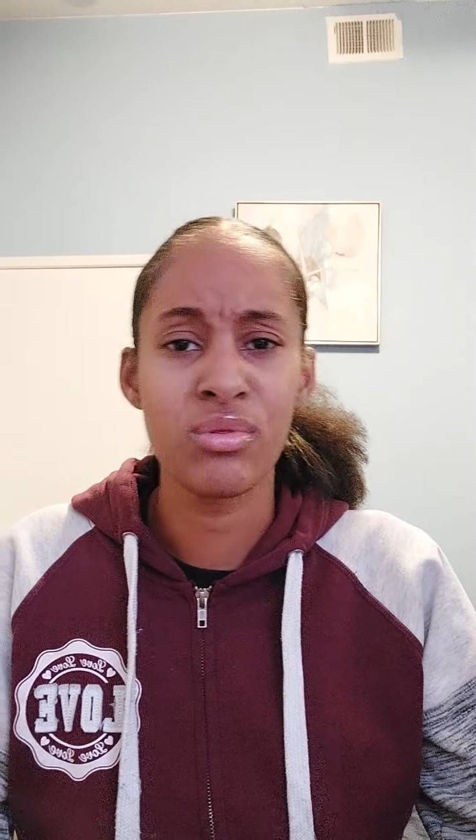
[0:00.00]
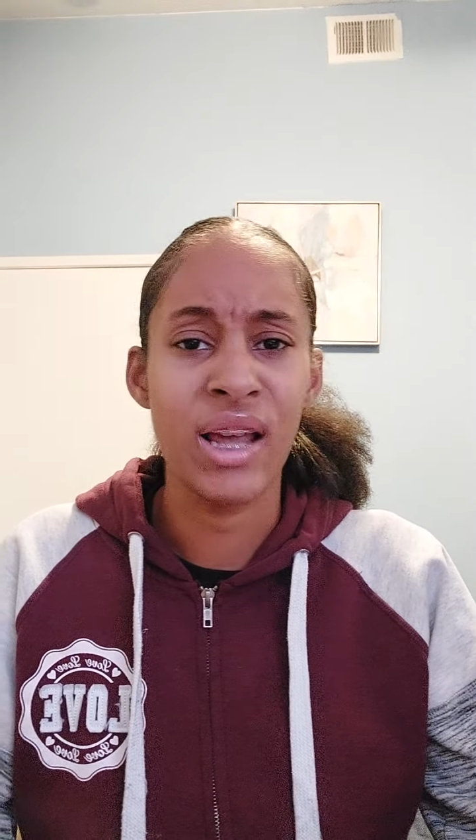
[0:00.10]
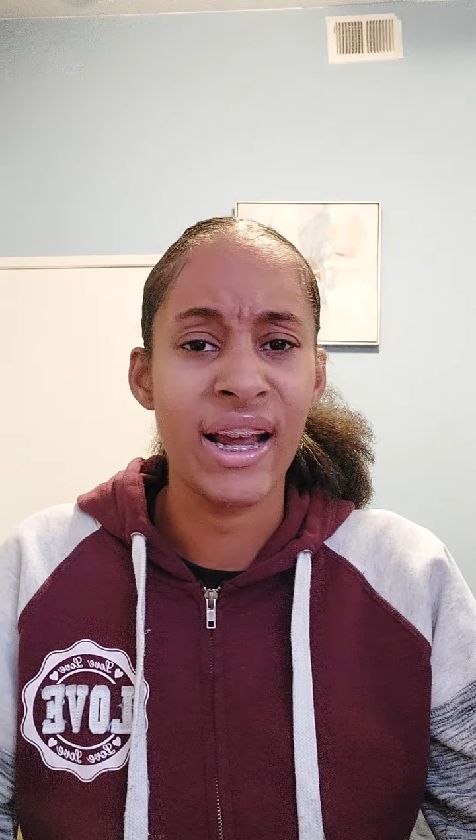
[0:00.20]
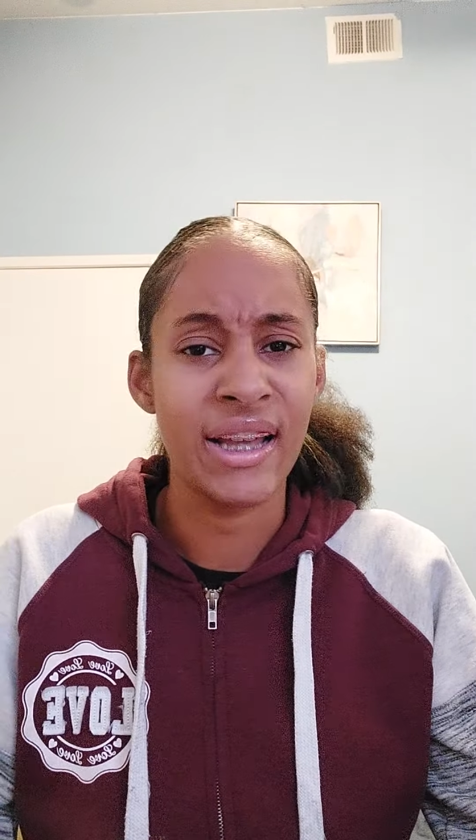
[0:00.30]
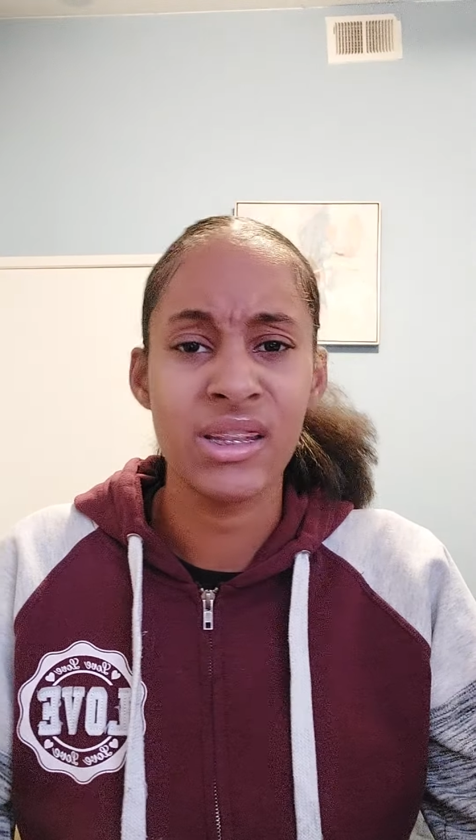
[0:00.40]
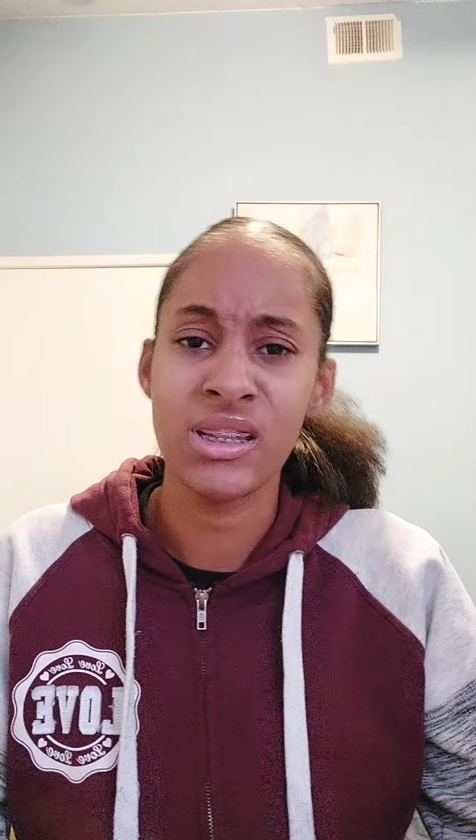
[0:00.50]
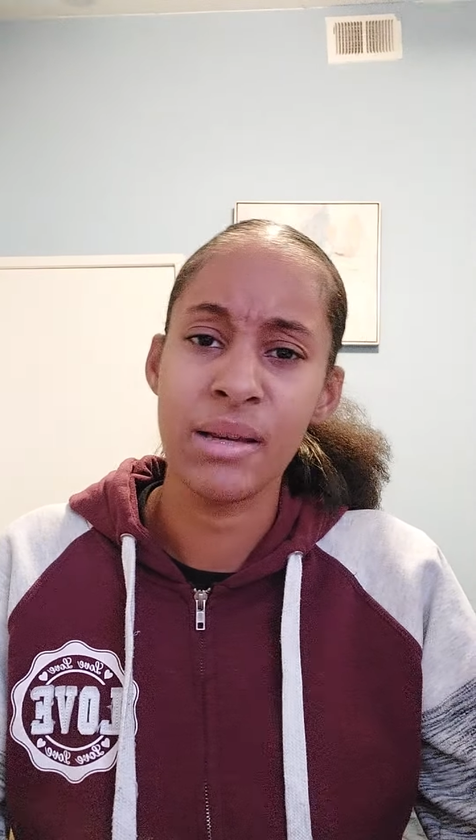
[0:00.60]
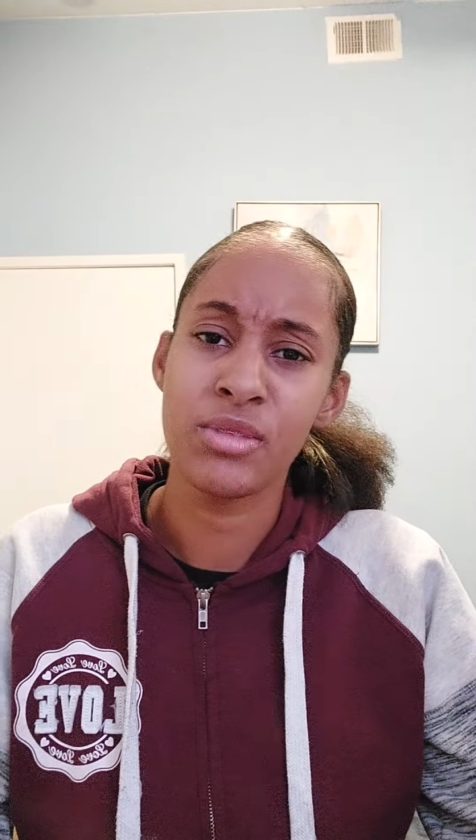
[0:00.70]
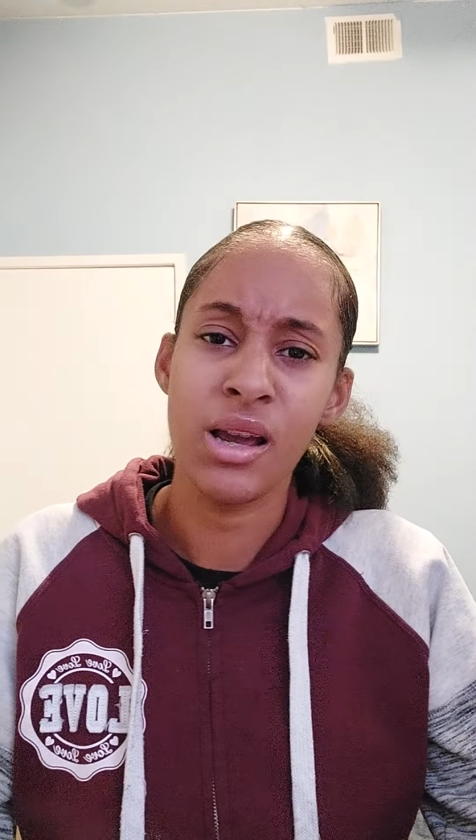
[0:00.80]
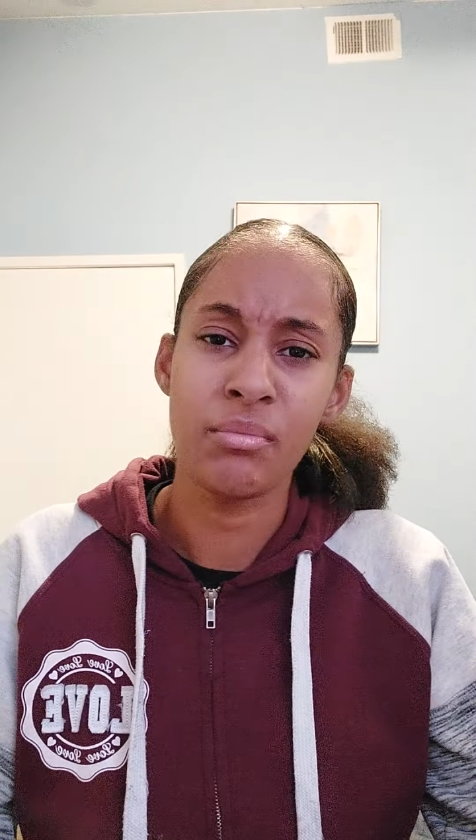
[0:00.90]
like at the
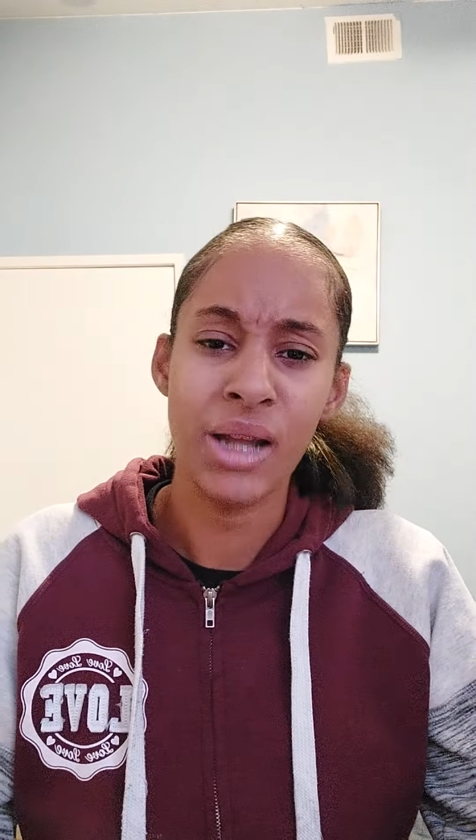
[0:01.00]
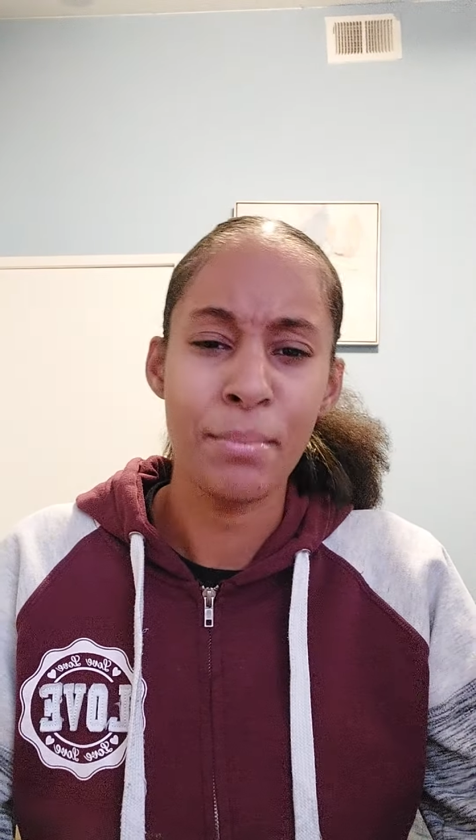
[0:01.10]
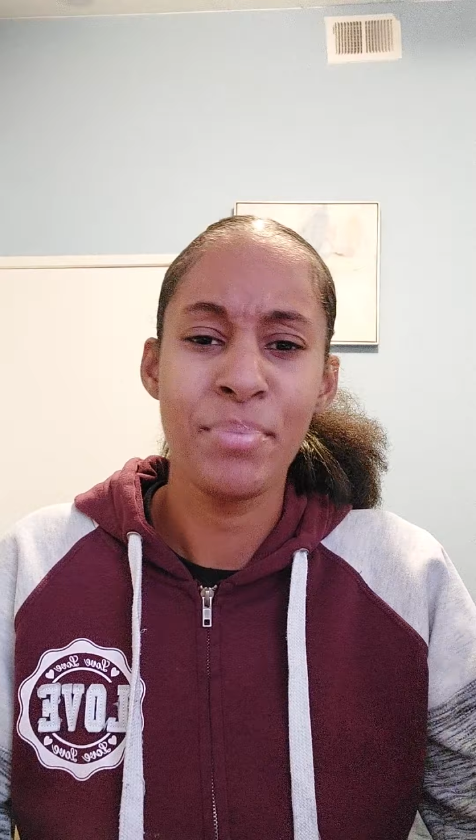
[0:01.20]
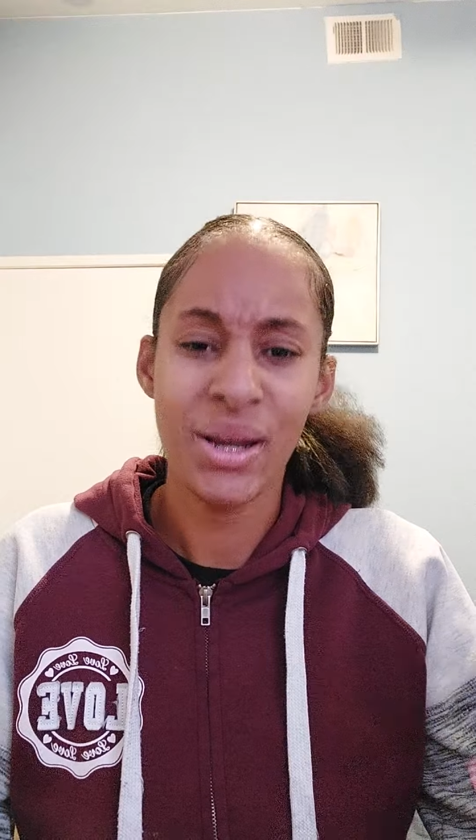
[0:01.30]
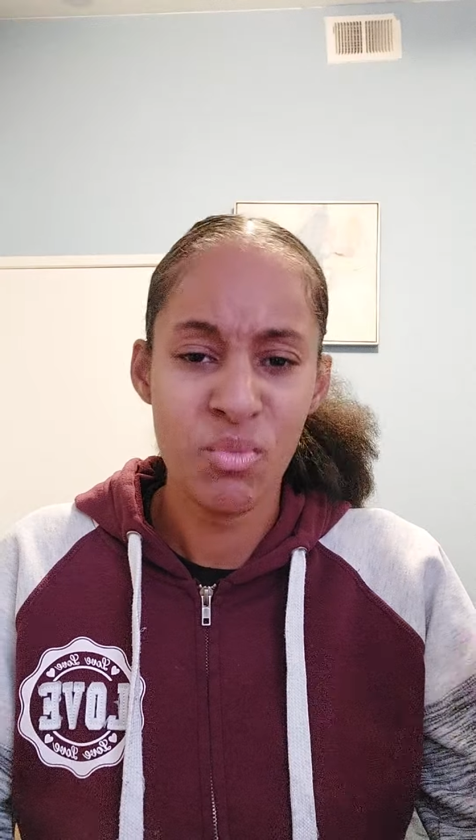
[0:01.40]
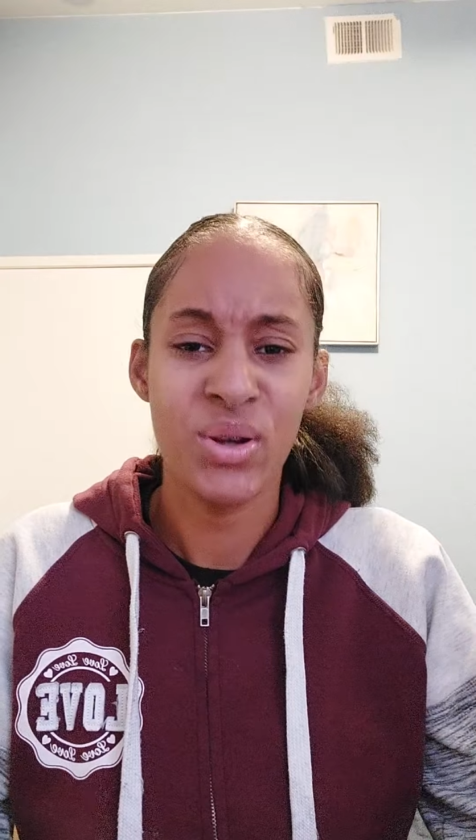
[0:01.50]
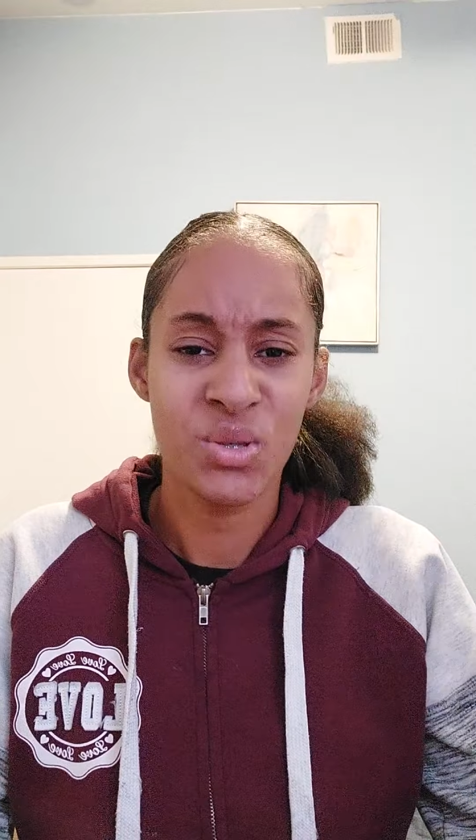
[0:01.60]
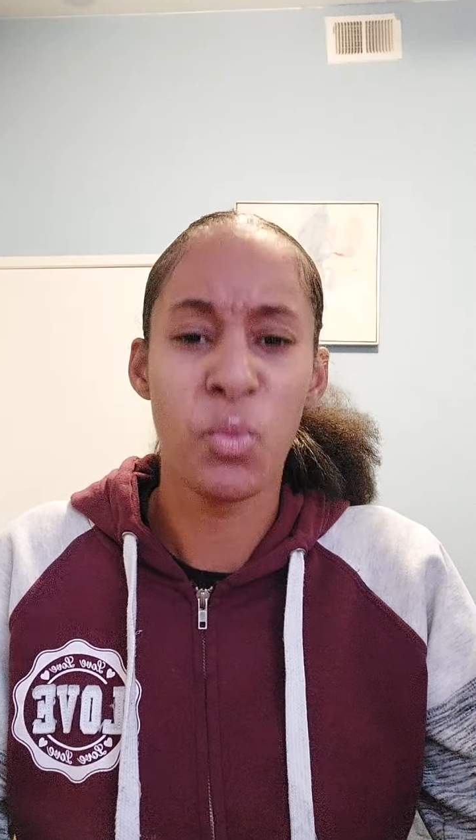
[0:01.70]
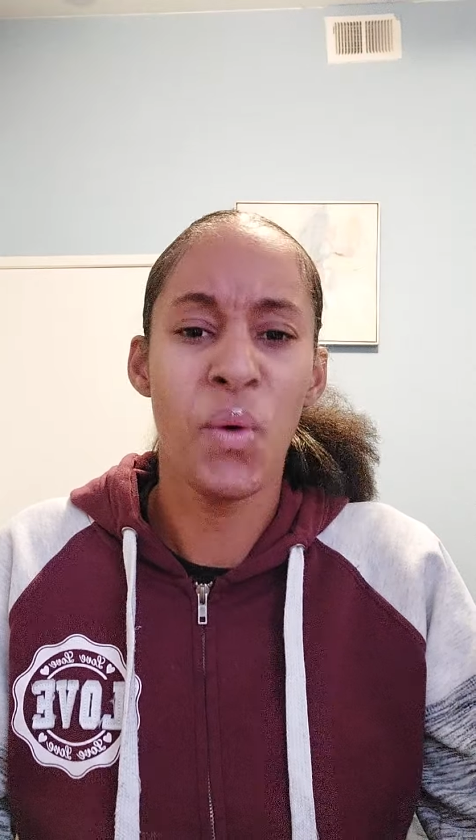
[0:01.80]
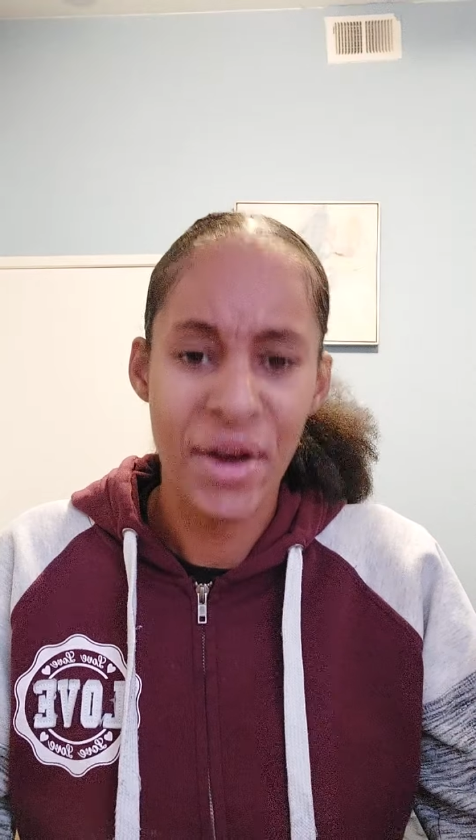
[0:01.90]
same time like pick
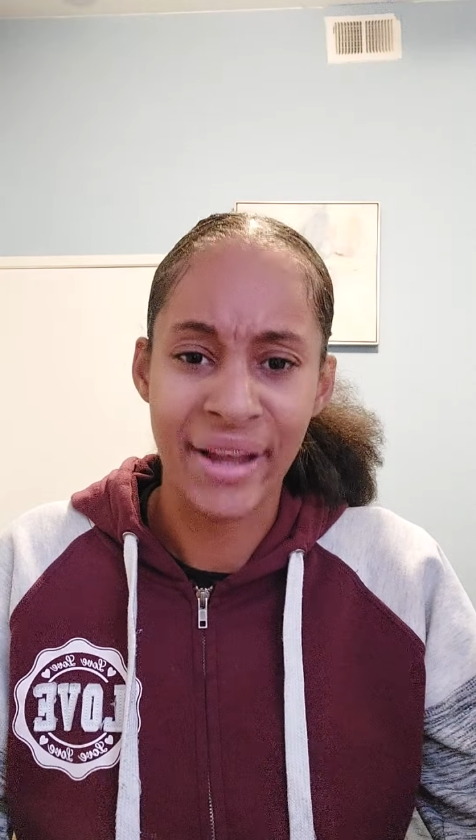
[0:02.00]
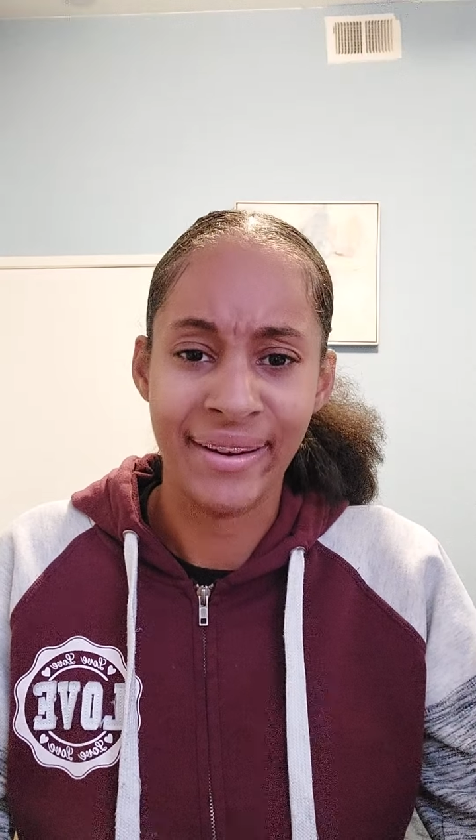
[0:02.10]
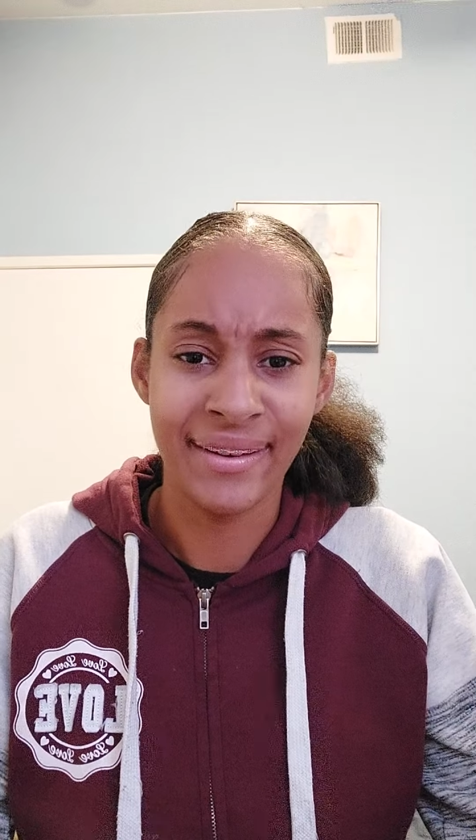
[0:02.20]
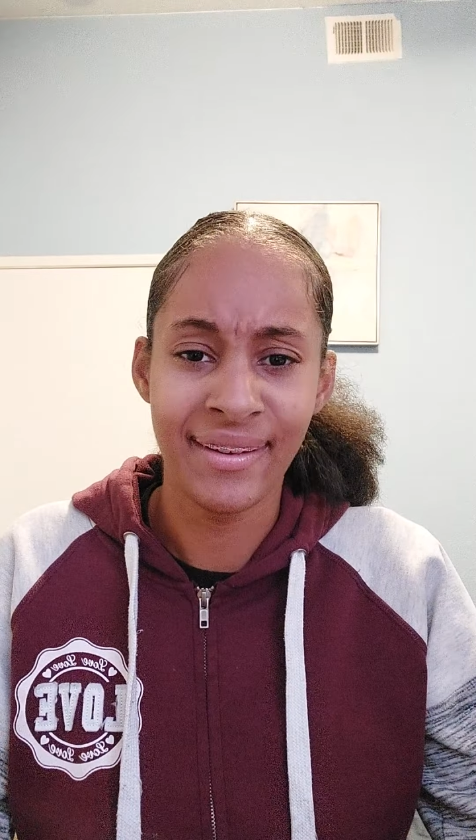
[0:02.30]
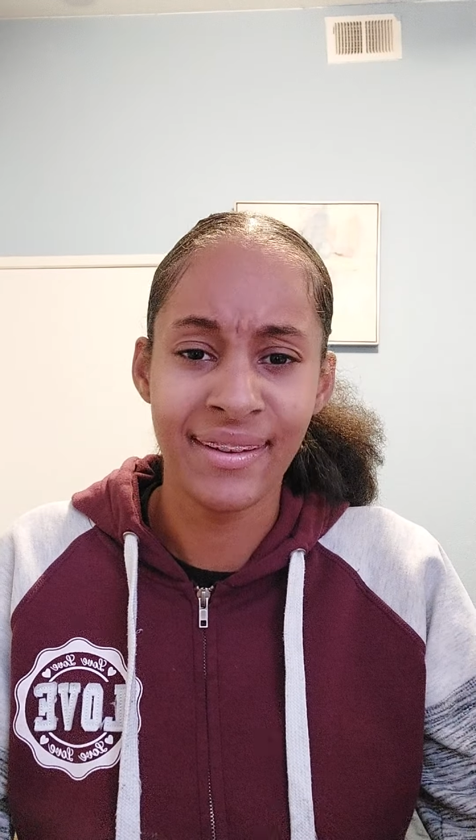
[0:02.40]
which one